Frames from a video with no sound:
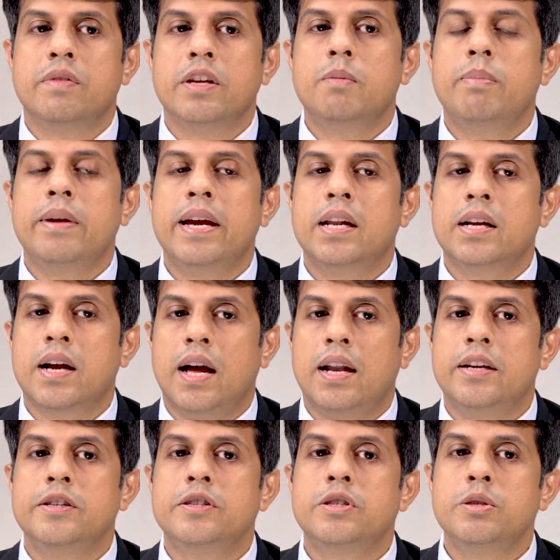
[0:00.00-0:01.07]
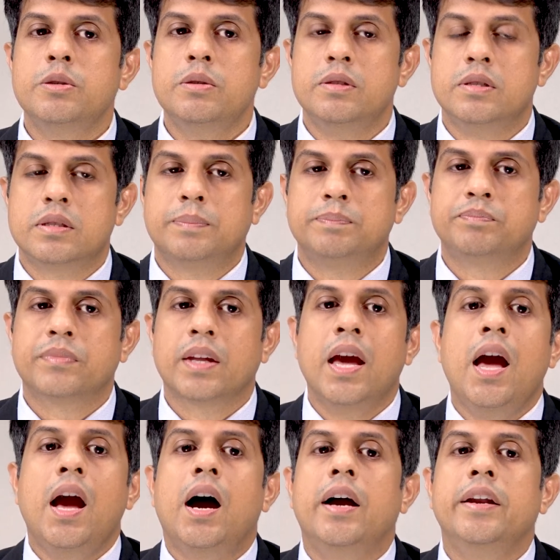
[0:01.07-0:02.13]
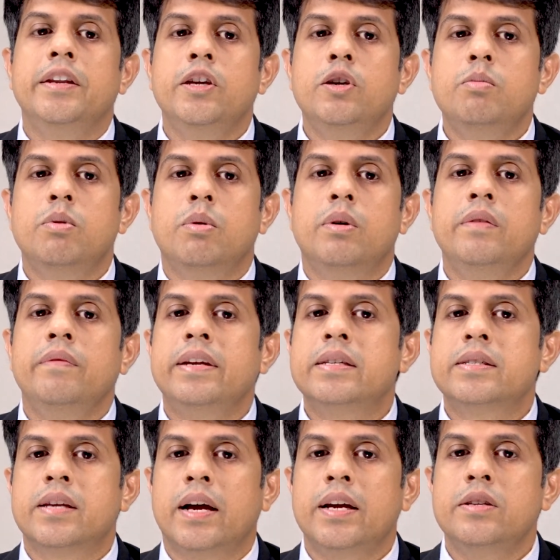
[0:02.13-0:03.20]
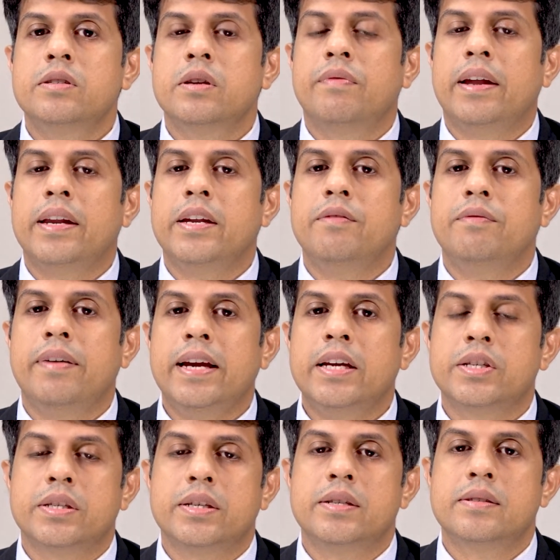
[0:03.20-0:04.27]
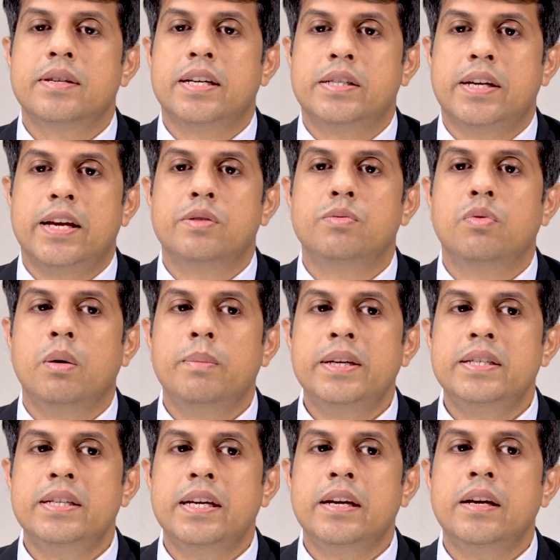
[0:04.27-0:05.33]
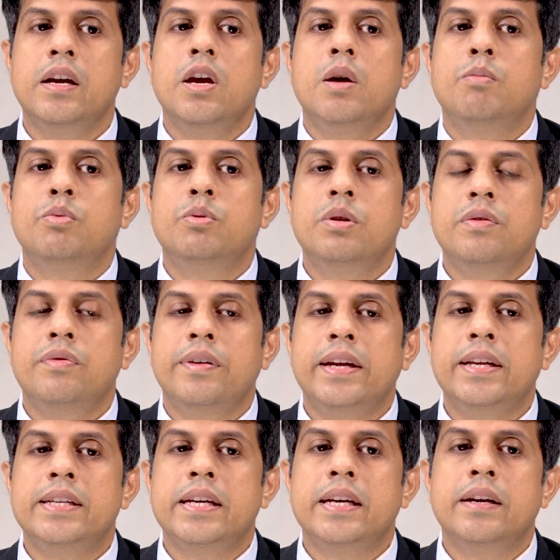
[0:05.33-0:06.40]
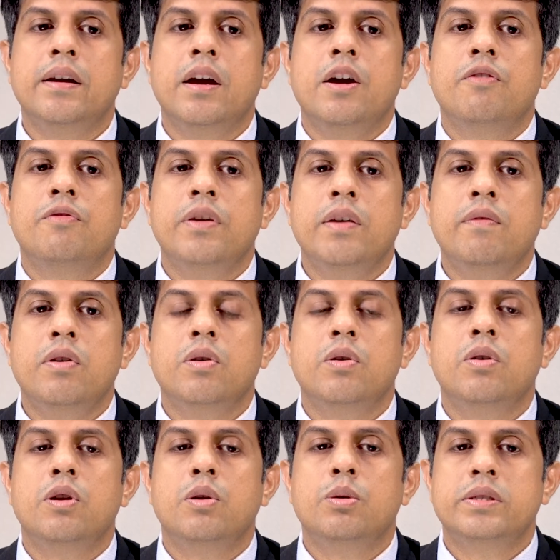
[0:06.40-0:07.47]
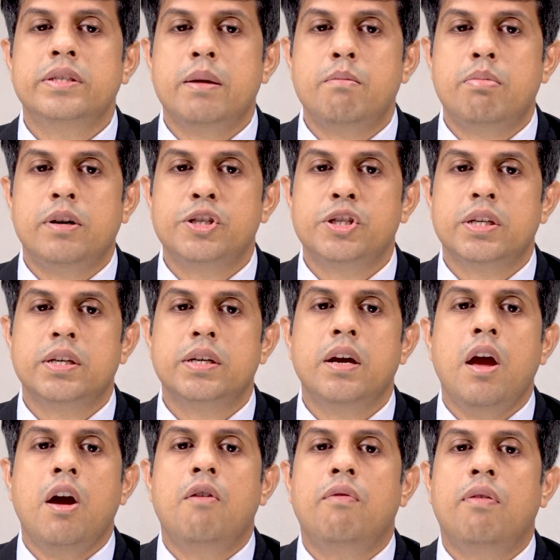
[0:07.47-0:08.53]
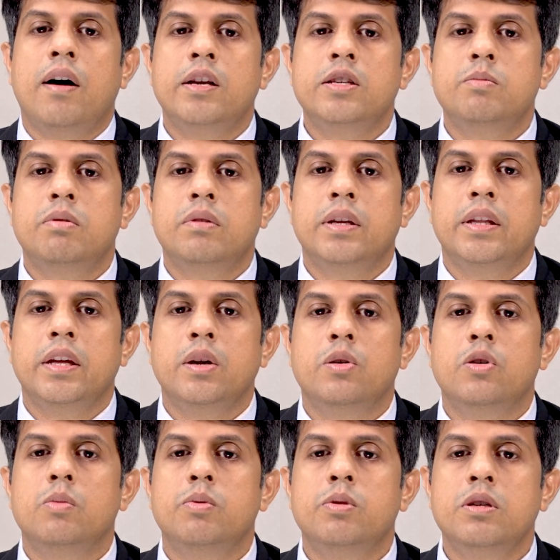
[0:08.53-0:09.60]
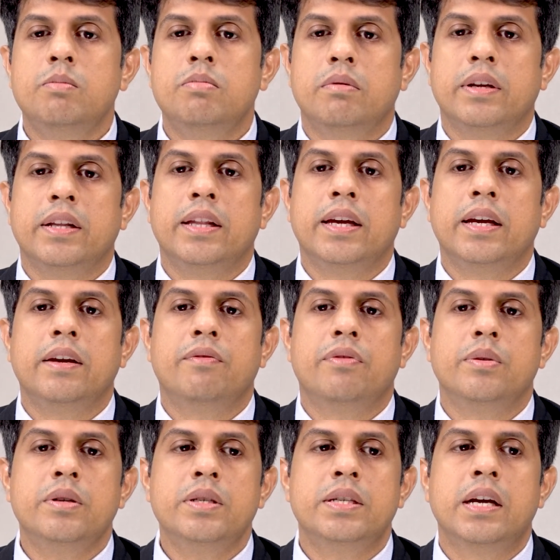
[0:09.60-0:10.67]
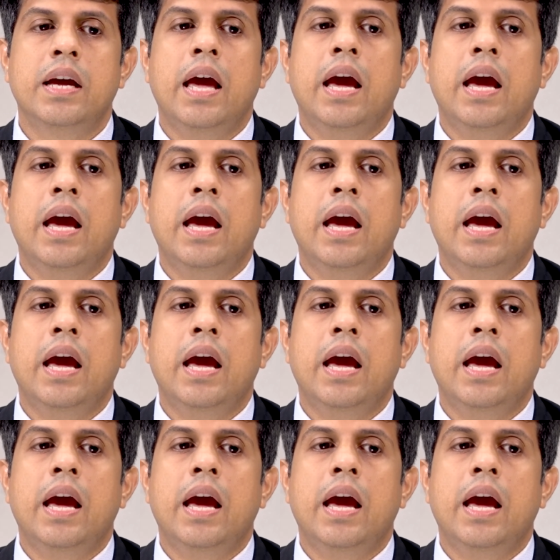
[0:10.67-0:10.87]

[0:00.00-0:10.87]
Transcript: with pale colored stools. A newborn with signs of an infection such as vomiting, poor feeding, fever or low temperature, fast breathing or poor breathing effort